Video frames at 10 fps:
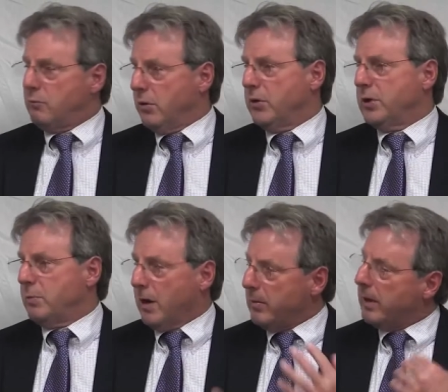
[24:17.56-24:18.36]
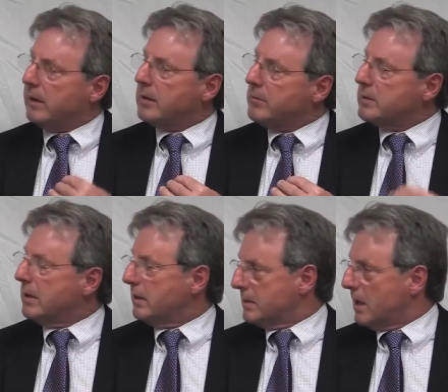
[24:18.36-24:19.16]
where the department head comes
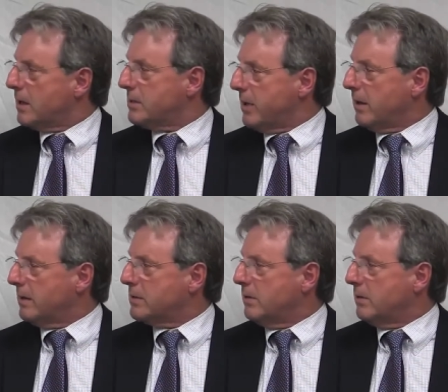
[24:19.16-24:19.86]
in and talks about it.